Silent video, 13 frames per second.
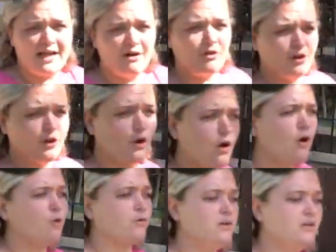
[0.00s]
it out on your
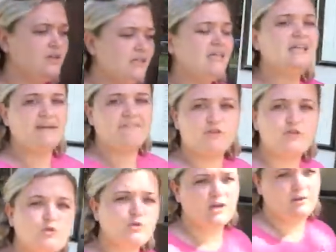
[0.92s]
own if
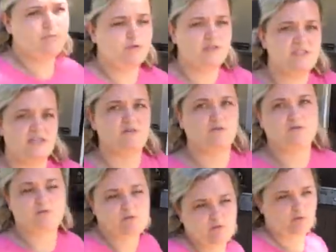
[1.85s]
you do come to a
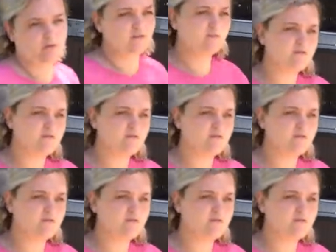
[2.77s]
Sandals resort.